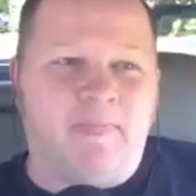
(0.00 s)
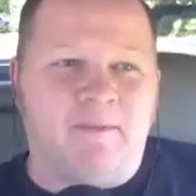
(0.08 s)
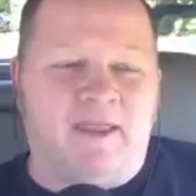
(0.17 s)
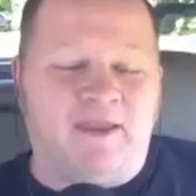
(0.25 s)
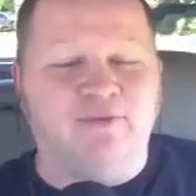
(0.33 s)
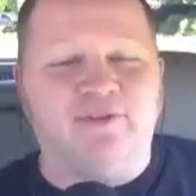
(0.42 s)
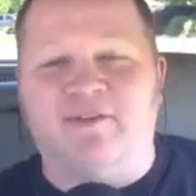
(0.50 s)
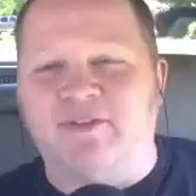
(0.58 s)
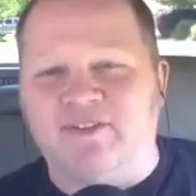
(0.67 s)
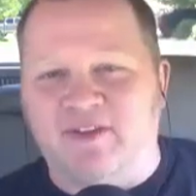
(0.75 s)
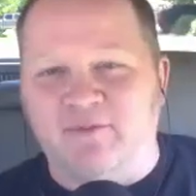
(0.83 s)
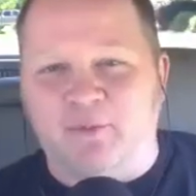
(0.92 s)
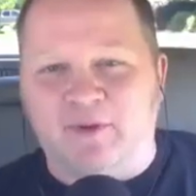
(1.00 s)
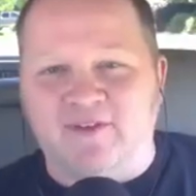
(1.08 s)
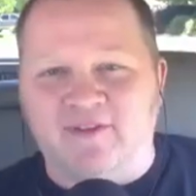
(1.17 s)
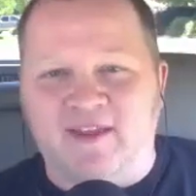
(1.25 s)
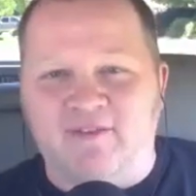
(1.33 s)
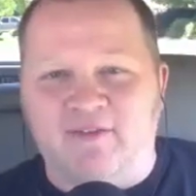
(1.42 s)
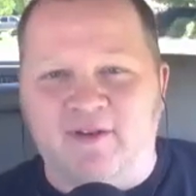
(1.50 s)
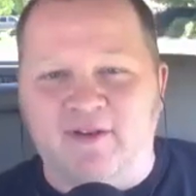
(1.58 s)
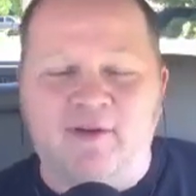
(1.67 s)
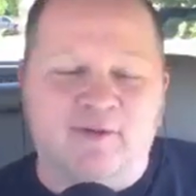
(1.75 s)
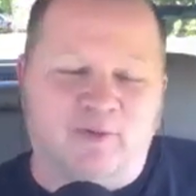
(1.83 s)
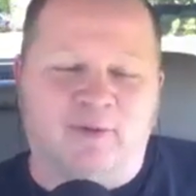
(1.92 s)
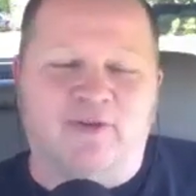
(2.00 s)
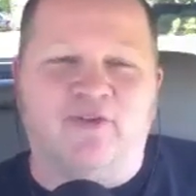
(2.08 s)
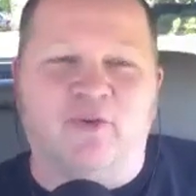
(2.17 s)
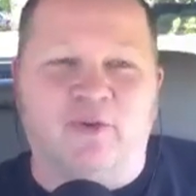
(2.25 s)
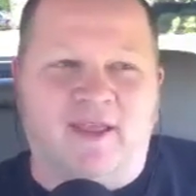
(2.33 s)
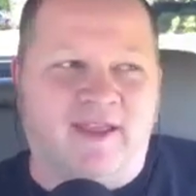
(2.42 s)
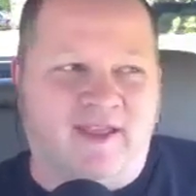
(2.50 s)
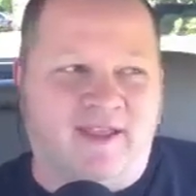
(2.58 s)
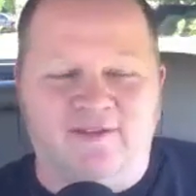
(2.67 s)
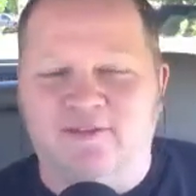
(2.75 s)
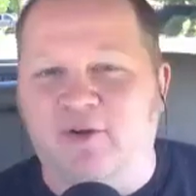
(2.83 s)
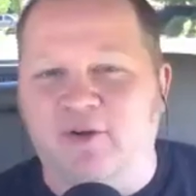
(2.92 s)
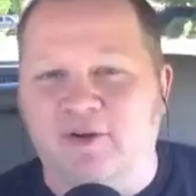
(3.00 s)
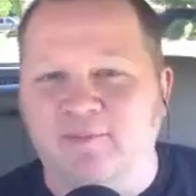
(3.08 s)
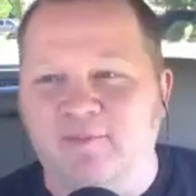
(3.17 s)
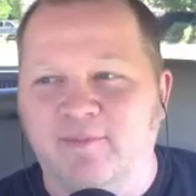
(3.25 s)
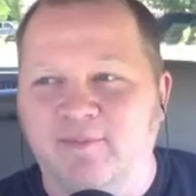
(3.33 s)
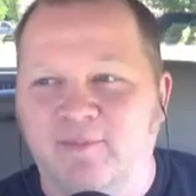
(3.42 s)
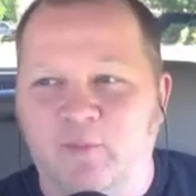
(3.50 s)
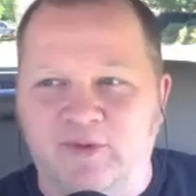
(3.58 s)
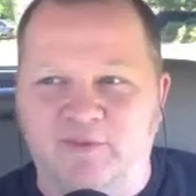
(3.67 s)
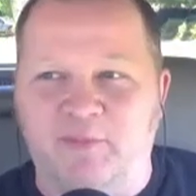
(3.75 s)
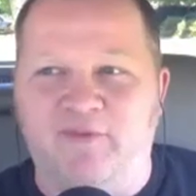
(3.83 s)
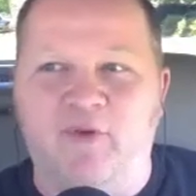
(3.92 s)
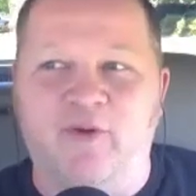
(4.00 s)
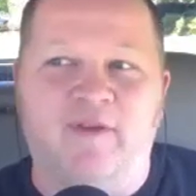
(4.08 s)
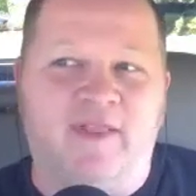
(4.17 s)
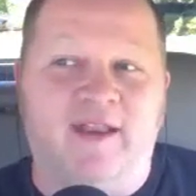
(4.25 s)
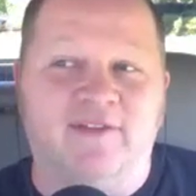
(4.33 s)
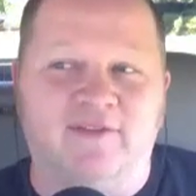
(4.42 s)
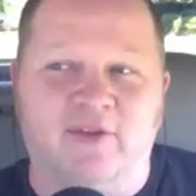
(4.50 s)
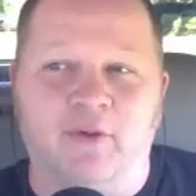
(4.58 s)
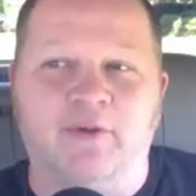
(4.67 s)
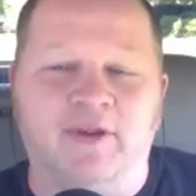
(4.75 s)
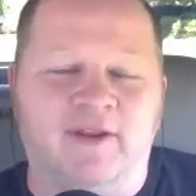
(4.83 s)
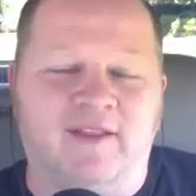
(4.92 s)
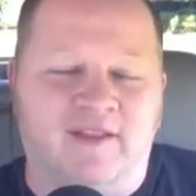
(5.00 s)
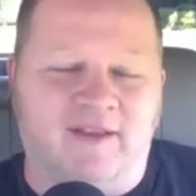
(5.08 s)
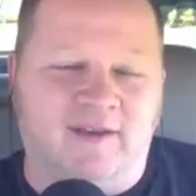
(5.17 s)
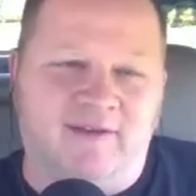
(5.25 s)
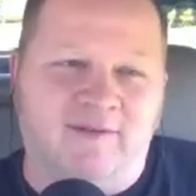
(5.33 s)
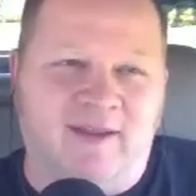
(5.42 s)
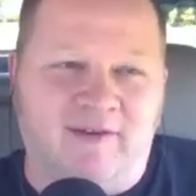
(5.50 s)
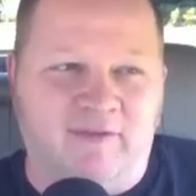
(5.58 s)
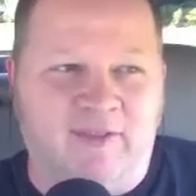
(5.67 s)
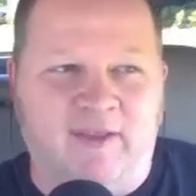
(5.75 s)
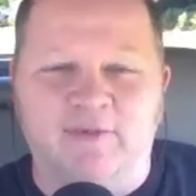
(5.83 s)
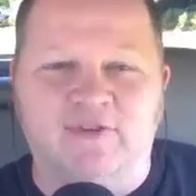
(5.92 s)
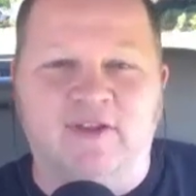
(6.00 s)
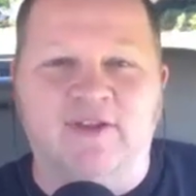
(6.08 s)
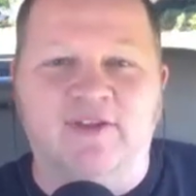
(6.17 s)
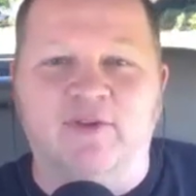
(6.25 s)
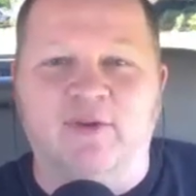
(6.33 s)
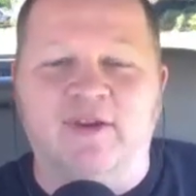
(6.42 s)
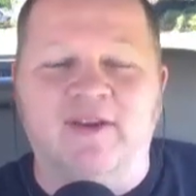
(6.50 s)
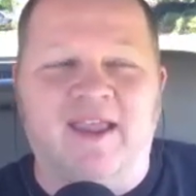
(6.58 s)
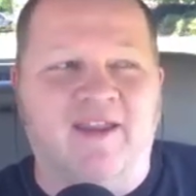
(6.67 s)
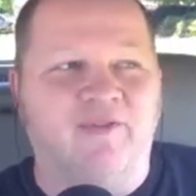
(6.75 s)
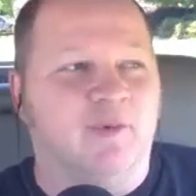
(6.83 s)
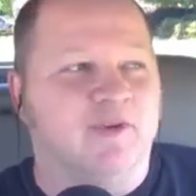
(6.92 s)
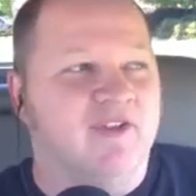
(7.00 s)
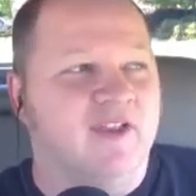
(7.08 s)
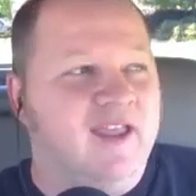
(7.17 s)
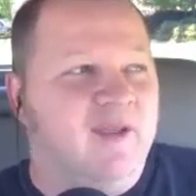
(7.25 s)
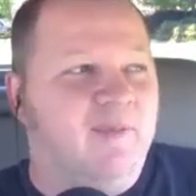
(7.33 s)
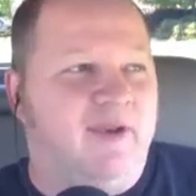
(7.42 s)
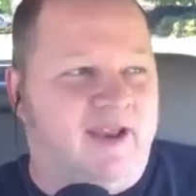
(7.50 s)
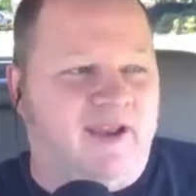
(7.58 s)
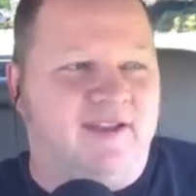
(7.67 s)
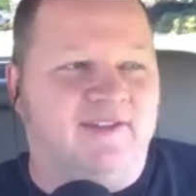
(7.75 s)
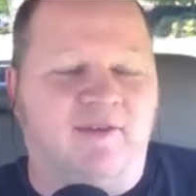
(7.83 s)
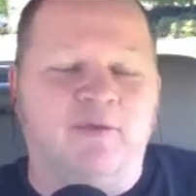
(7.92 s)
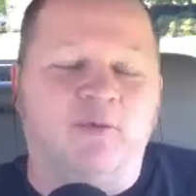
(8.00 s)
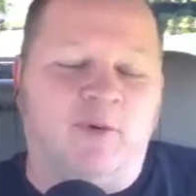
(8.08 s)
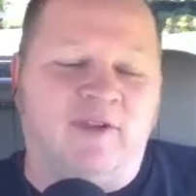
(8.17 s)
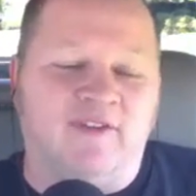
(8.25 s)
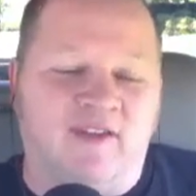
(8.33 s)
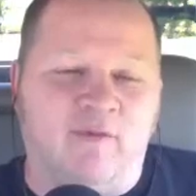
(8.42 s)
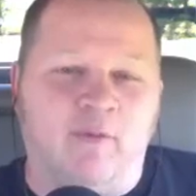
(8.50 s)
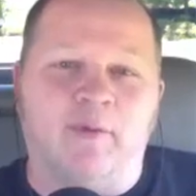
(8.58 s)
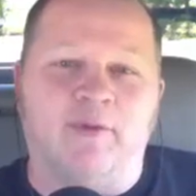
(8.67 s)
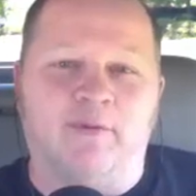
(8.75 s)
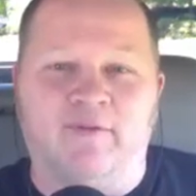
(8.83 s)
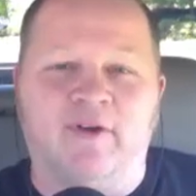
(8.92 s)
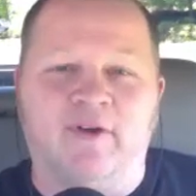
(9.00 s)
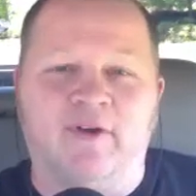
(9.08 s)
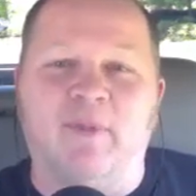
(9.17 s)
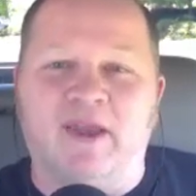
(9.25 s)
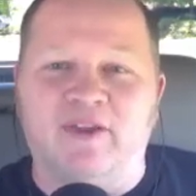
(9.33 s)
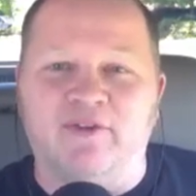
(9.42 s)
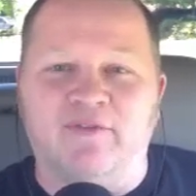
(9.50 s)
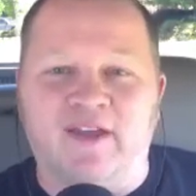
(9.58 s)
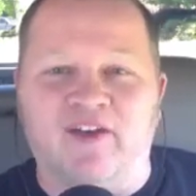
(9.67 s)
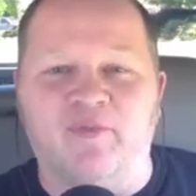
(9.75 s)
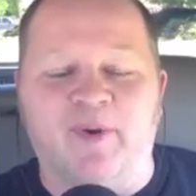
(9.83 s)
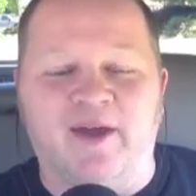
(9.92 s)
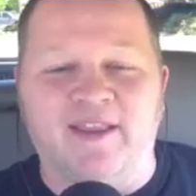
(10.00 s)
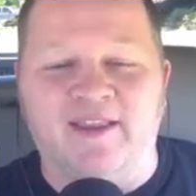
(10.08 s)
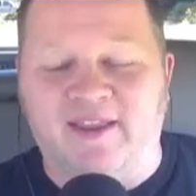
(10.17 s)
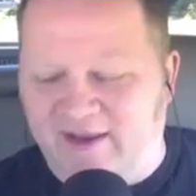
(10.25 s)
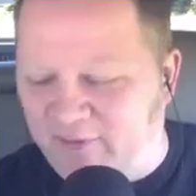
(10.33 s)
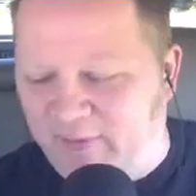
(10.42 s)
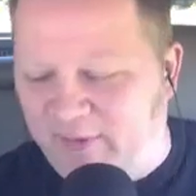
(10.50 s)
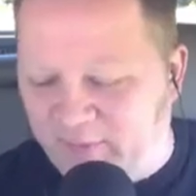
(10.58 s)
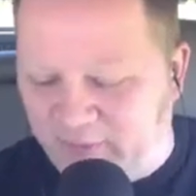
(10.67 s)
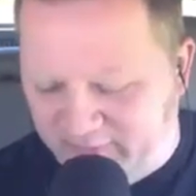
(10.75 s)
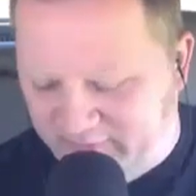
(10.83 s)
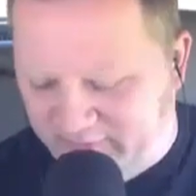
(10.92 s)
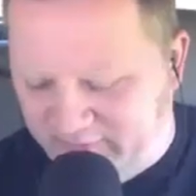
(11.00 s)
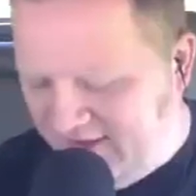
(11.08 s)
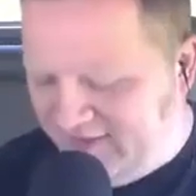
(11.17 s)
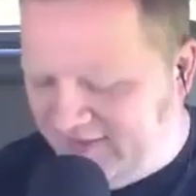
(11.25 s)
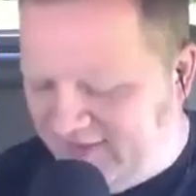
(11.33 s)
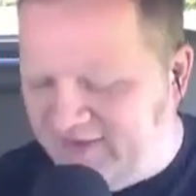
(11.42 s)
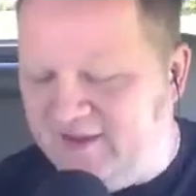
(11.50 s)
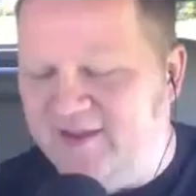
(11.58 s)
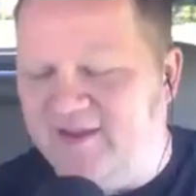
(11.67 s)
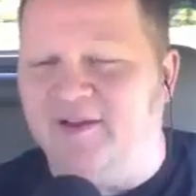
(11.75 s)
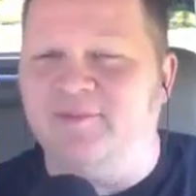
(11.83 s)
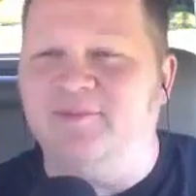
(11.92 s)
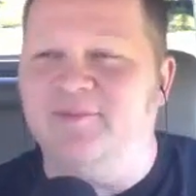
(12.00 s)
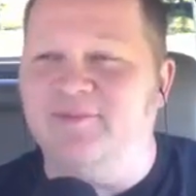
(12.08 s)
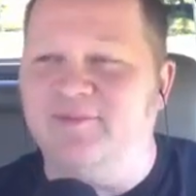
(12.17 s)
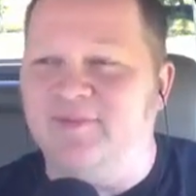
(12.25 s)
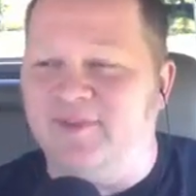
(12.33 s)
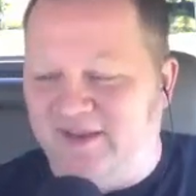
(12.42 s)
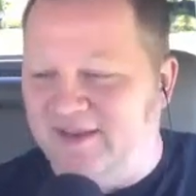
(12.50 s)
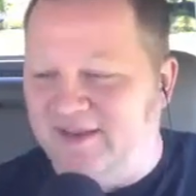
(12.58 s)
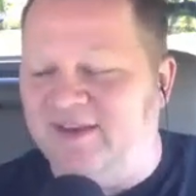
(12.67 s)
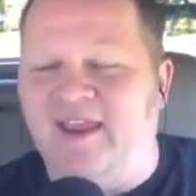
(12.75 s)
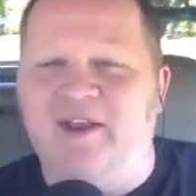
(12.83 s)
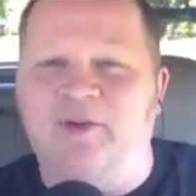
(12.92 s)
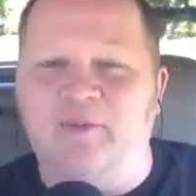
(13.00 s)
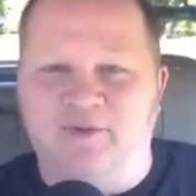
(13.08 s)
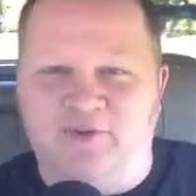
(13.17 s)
727. Long story short, I had this car once before, and then I sold it, and then everything was done to it afterwards. But it had a 727 with a reverse manual valve body, and I remember the indicator was